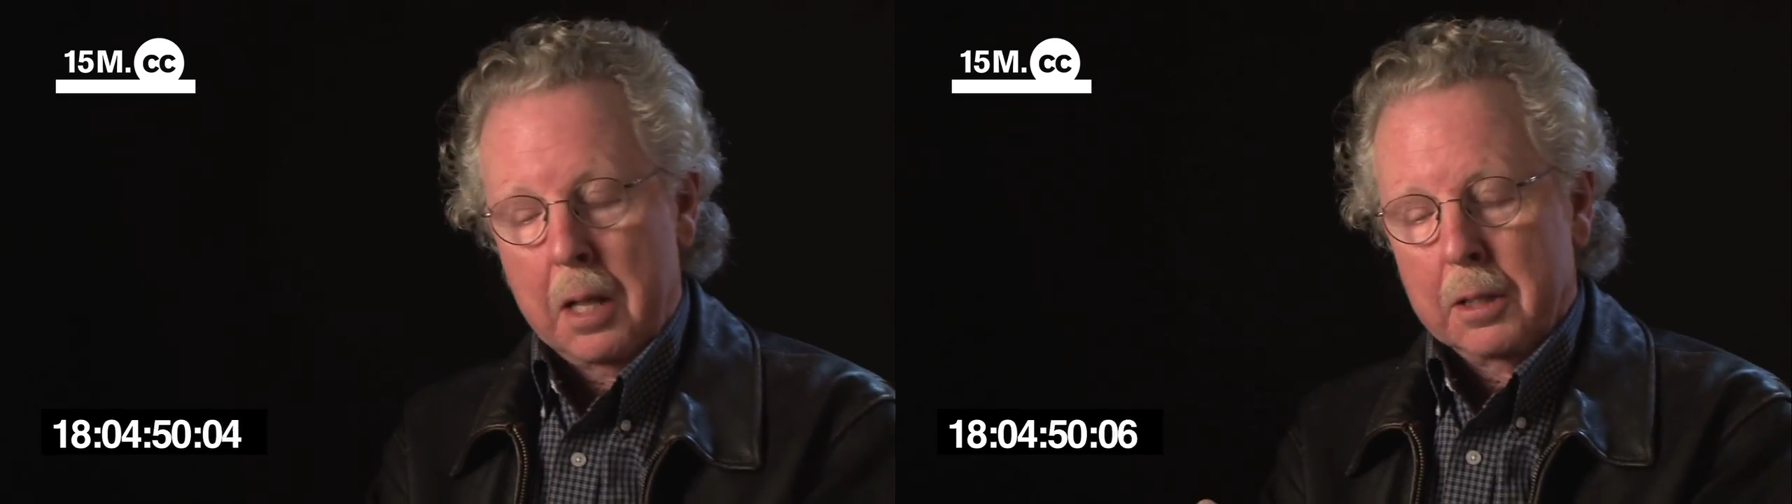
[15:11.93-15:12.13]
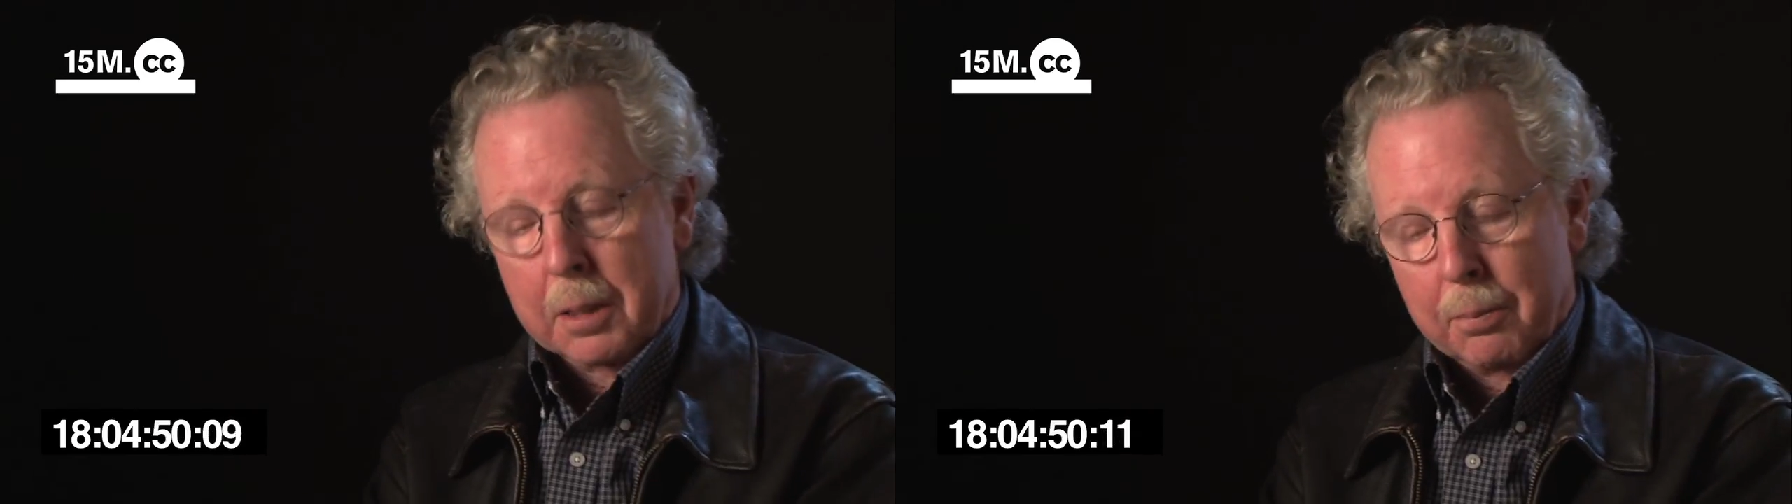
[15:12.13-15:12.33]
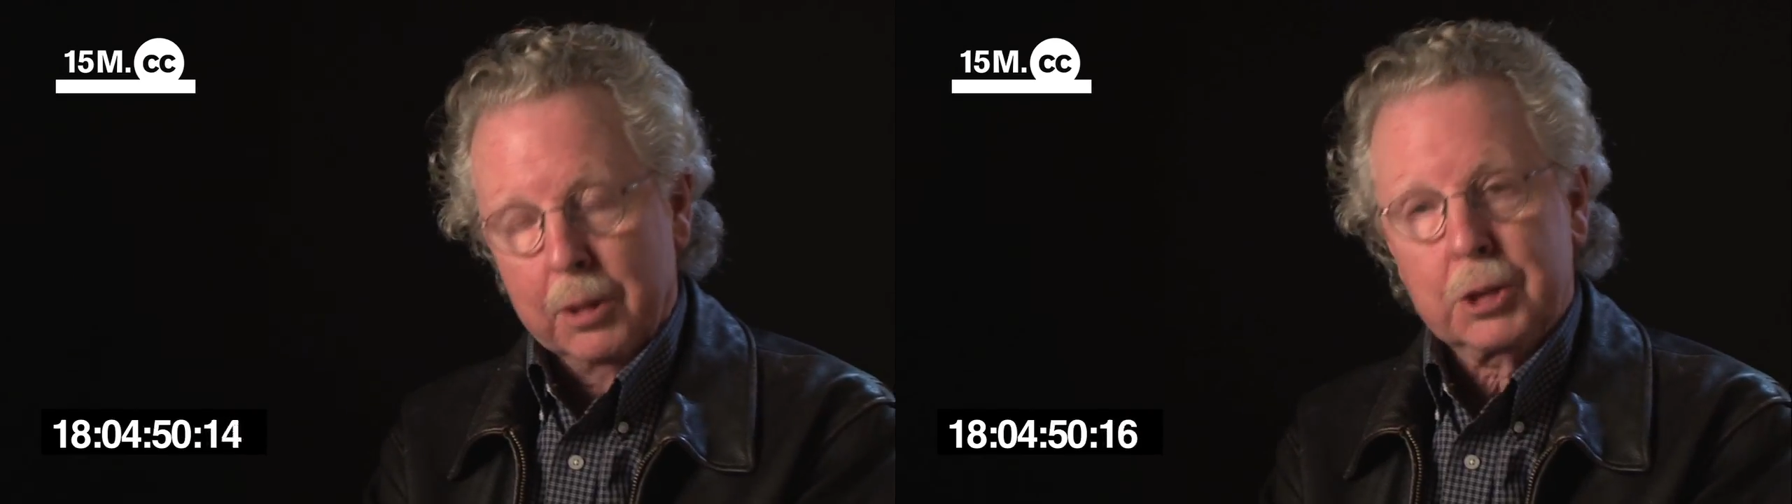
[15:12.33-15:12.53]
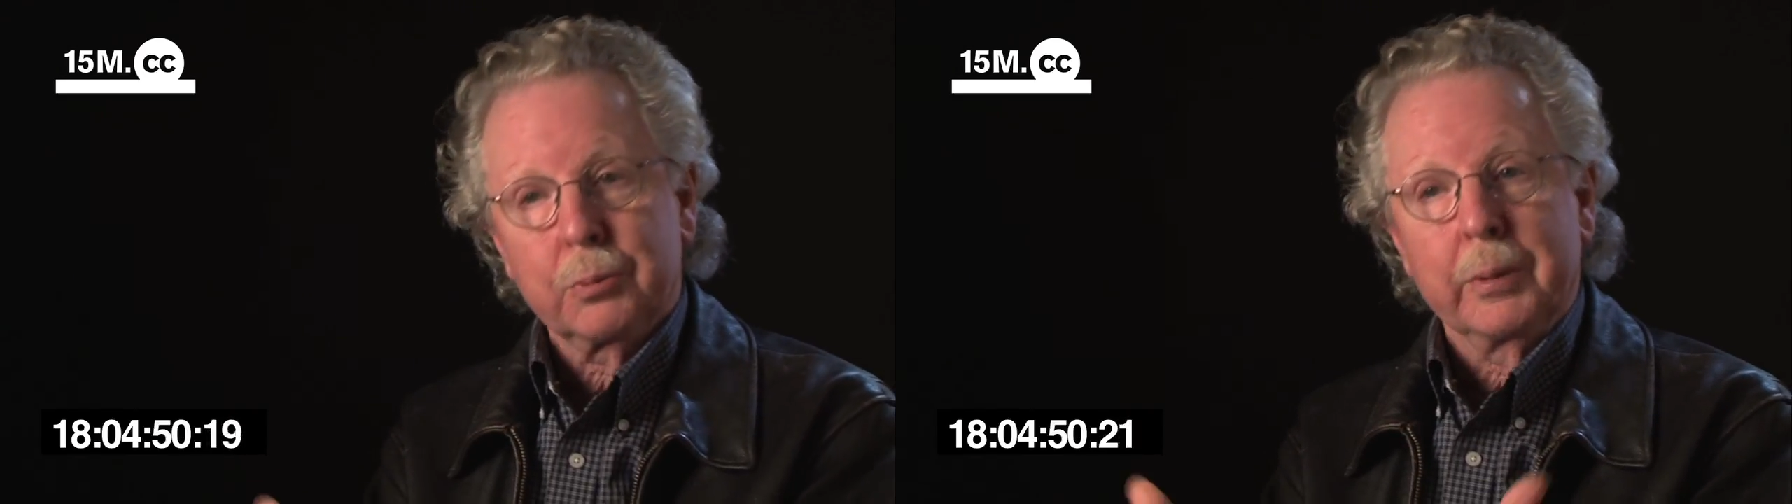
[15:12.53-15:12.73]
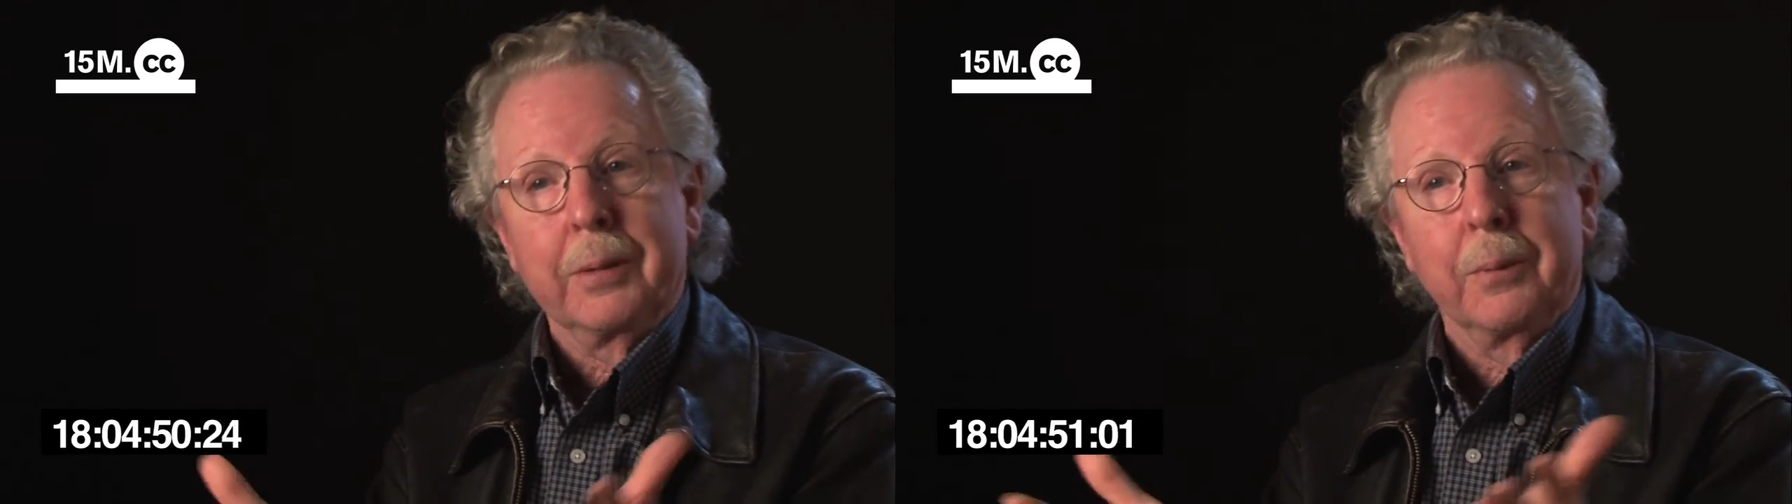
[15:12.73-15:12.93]
the books
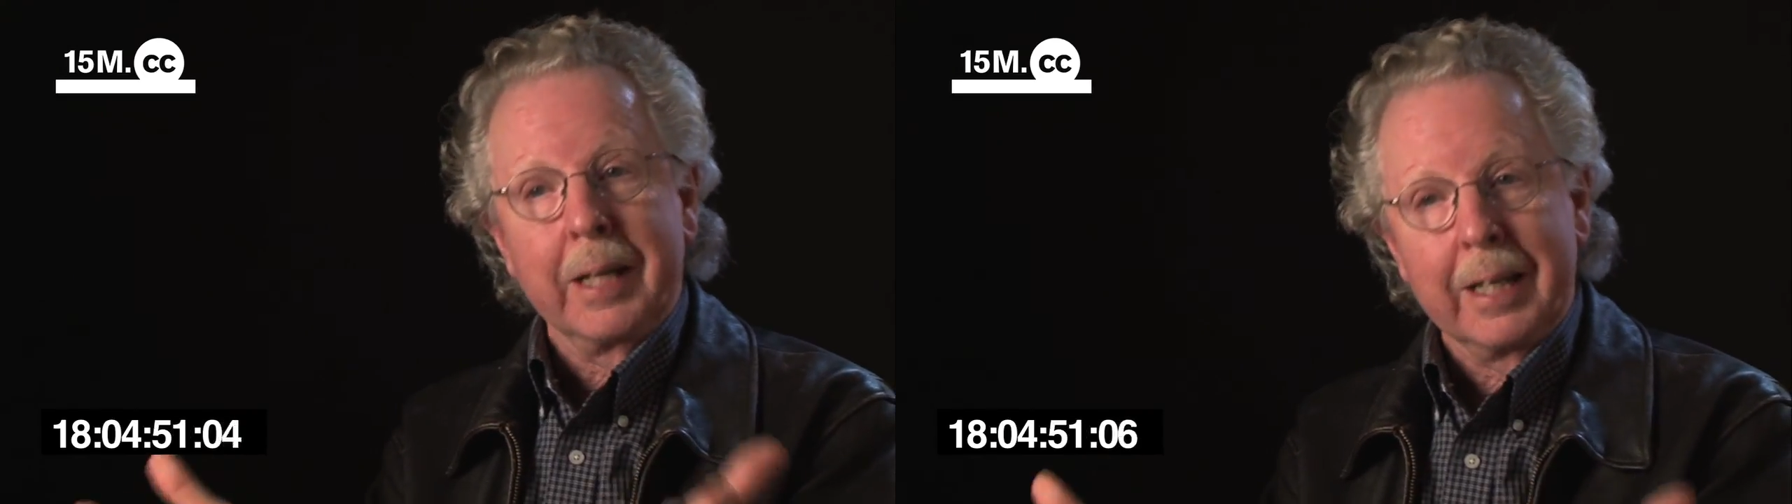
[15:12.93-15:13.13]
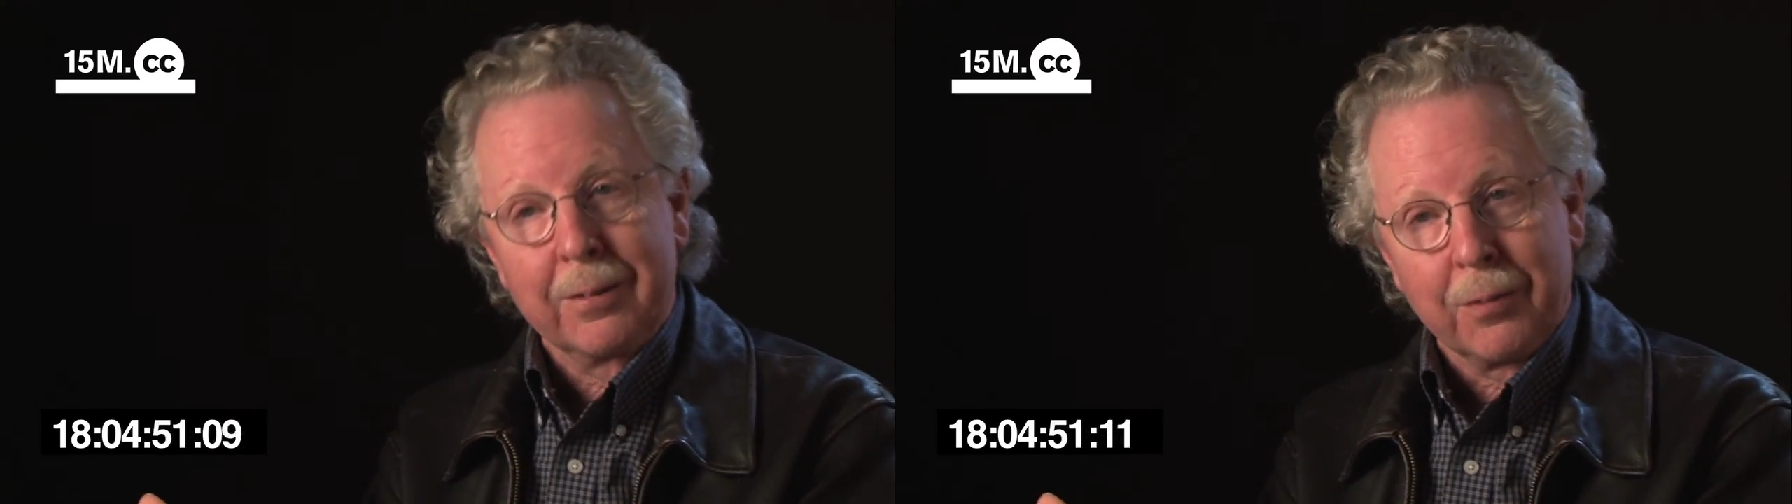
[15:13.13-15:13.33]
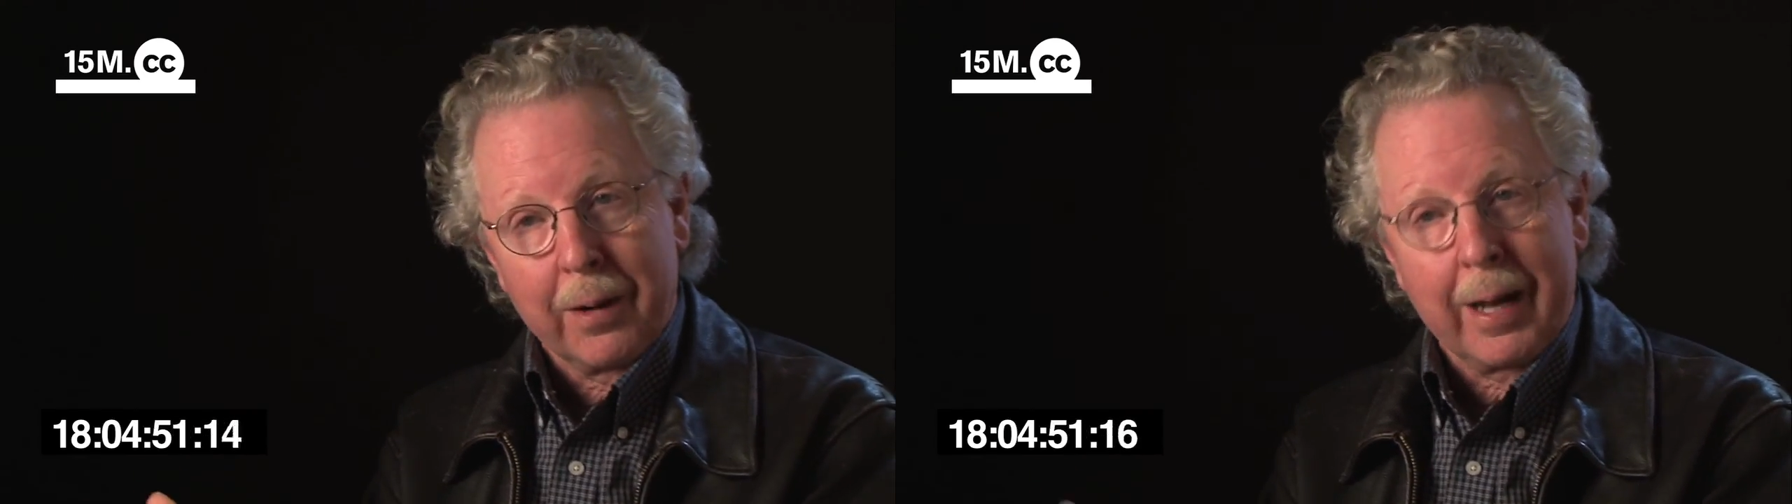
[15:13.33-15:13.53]
we read for